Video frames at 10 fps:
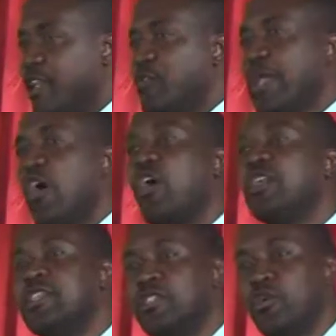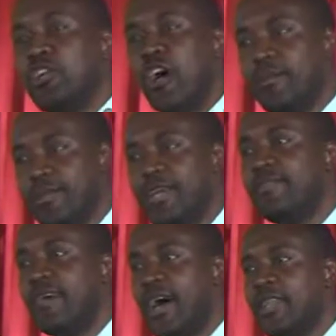It will also not be
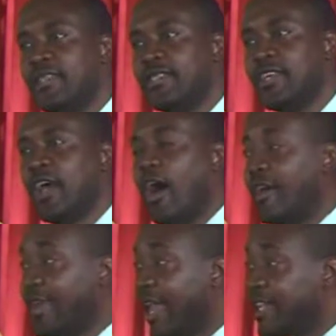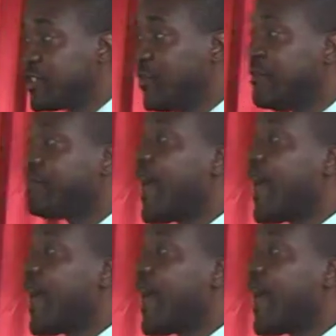advanced unless we